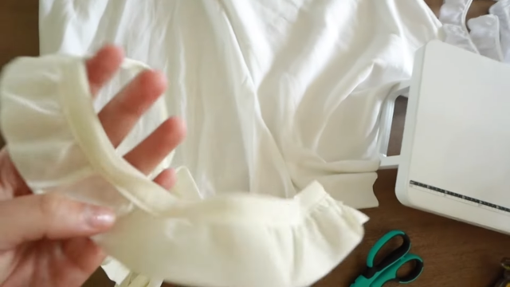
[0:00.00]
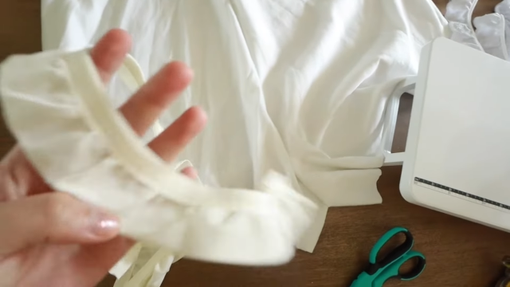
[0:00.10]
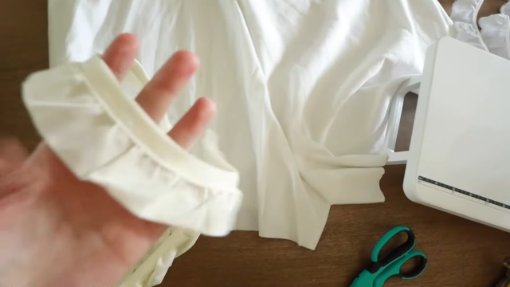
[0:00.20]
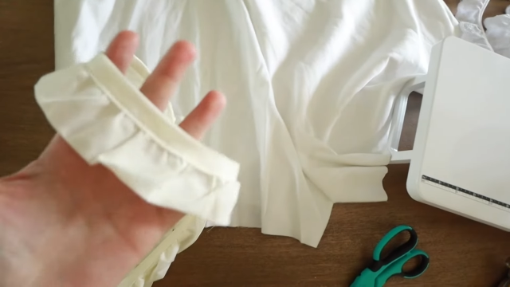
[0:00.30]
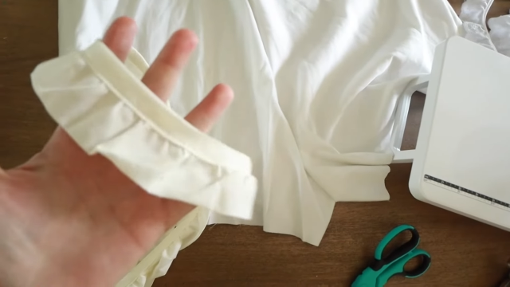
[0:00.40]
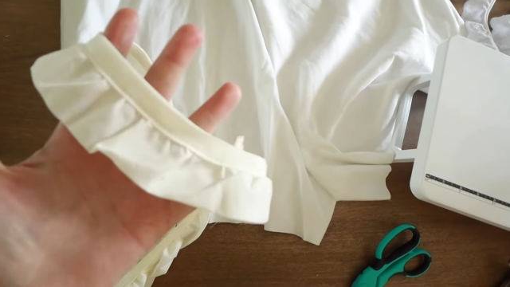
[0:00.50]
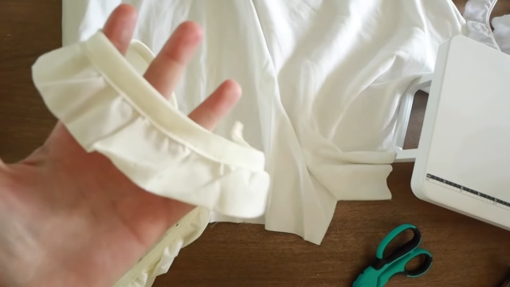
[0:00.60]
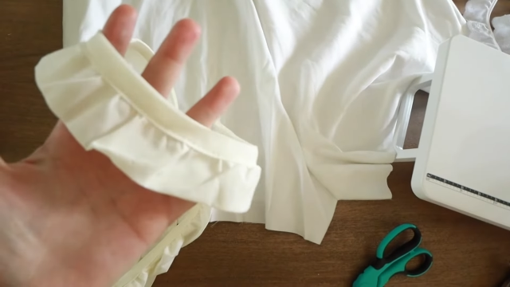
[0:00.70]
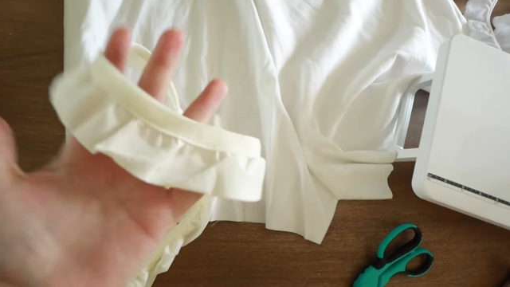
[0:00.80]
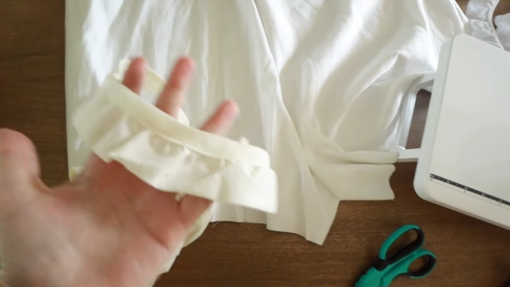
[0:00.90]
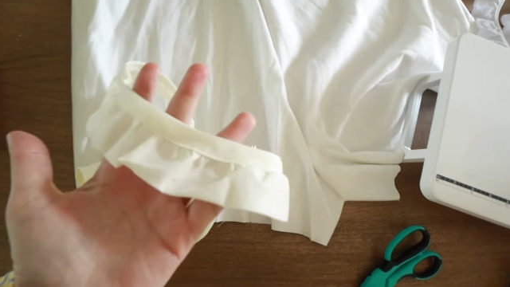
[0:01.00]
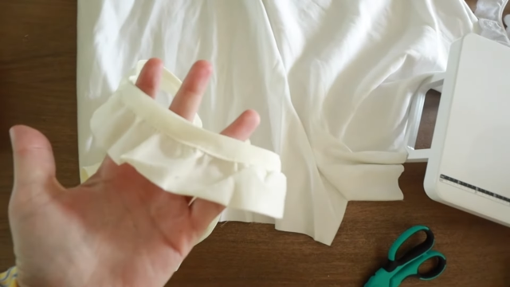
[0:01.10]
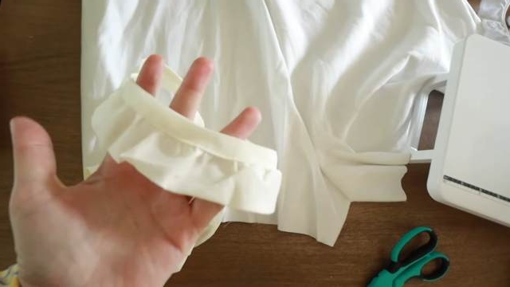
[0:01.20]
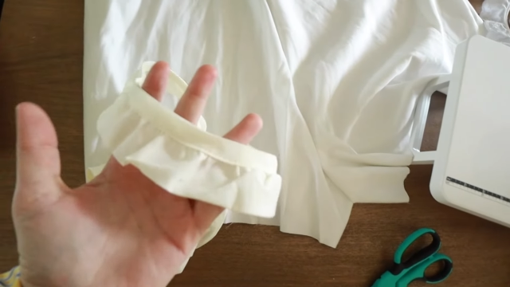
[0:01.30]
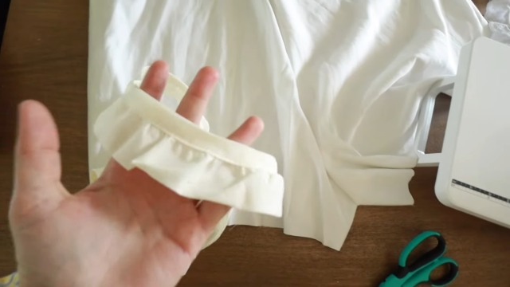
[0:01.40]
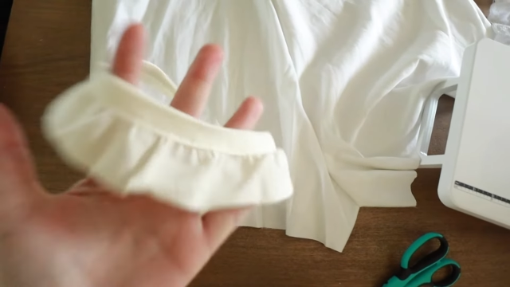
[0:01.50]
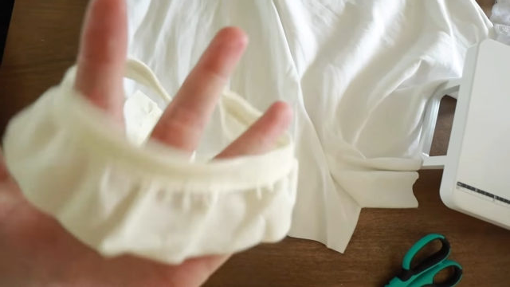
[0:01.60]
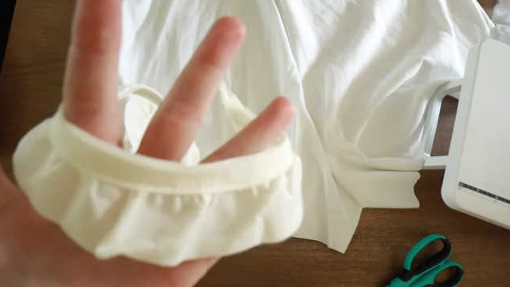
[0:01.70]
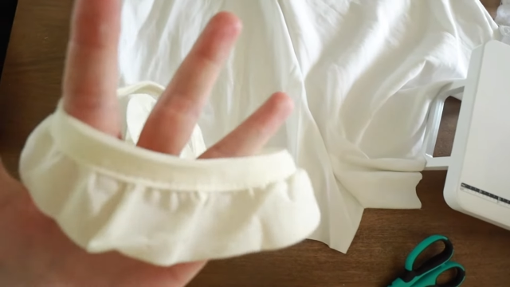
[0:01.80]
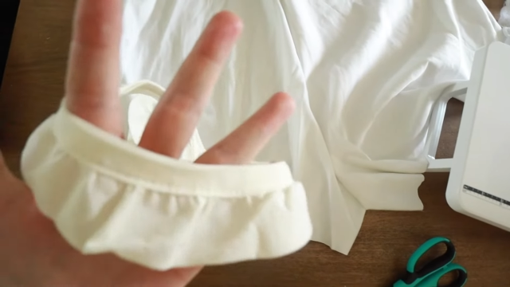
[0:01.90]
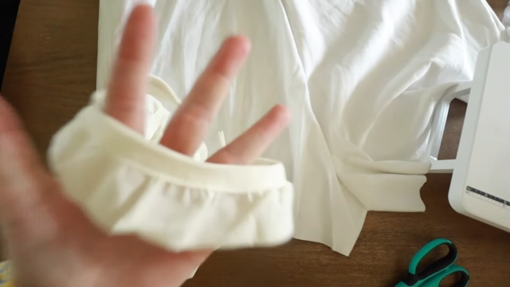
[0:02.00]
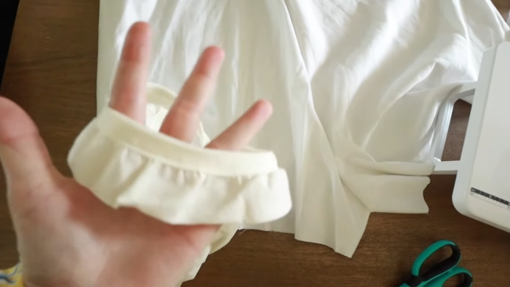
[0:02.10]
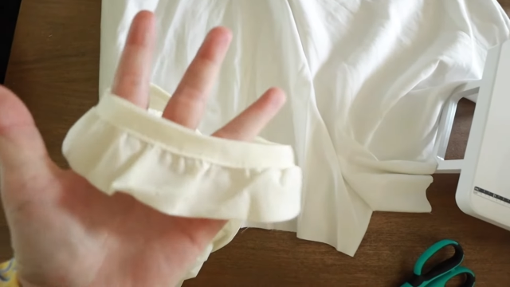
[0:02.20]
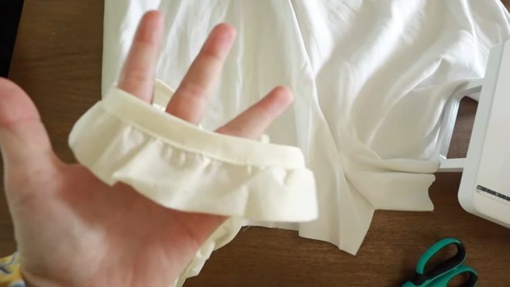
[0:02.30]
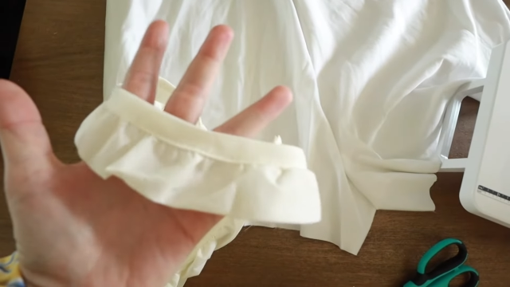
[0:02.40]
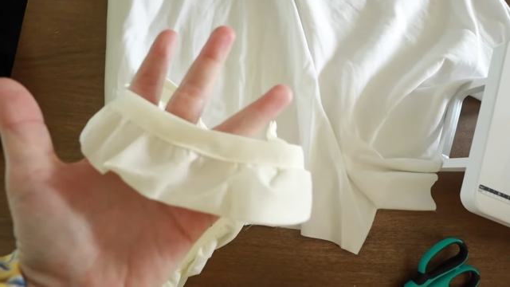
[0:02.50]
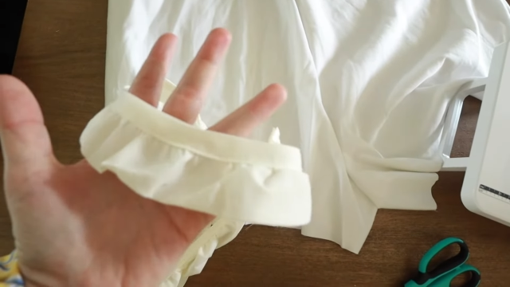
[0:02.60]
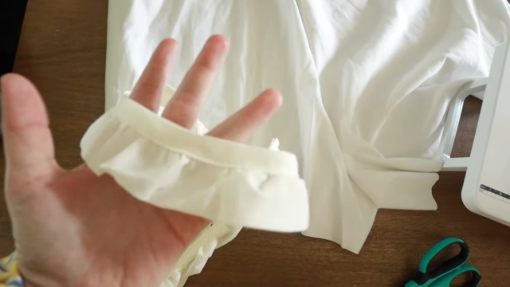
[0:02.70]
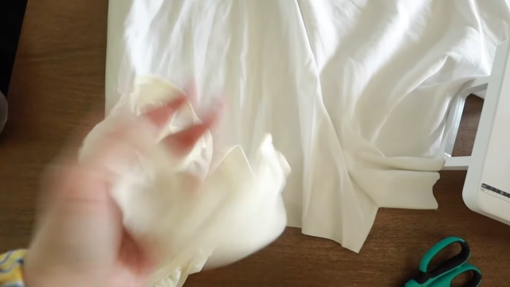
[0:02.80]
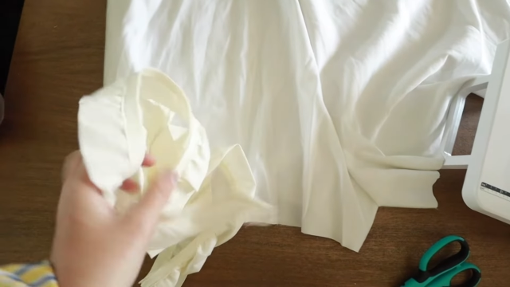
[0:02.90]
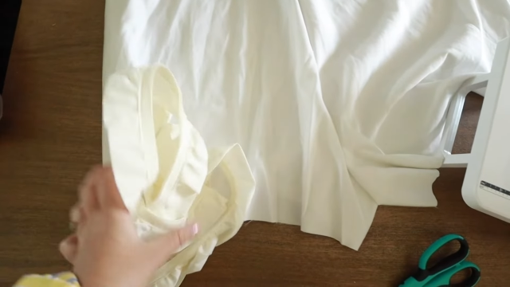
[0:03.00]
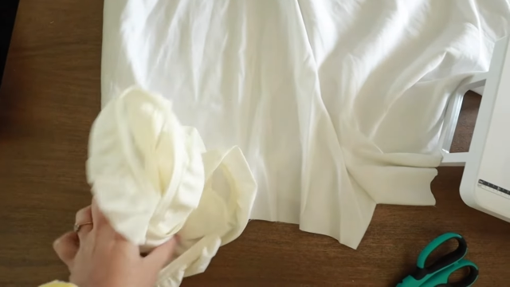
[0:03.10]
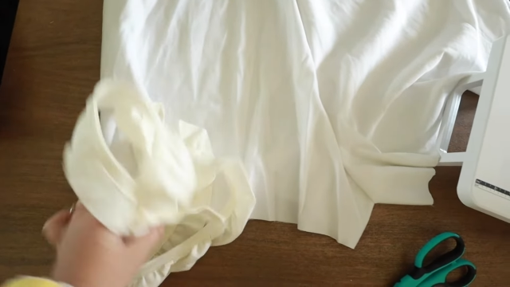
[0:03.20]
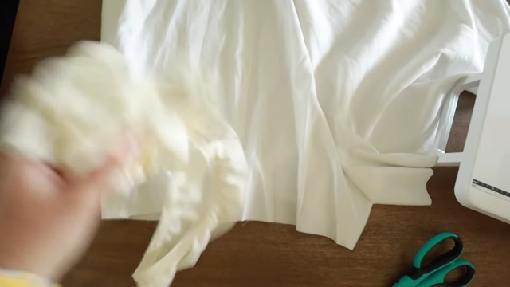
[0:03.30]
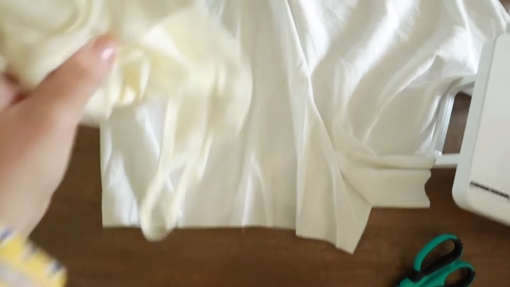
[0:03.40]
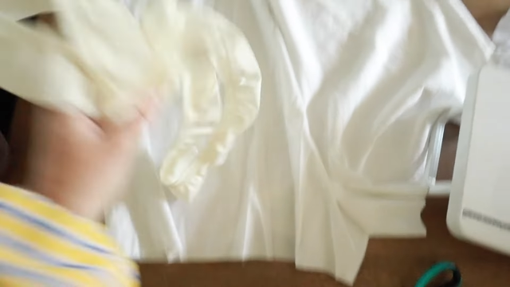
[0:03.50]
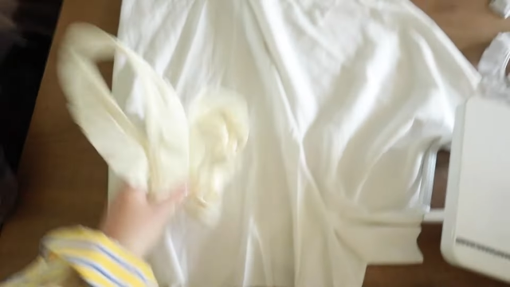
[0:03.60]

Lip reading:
(no speaker visible)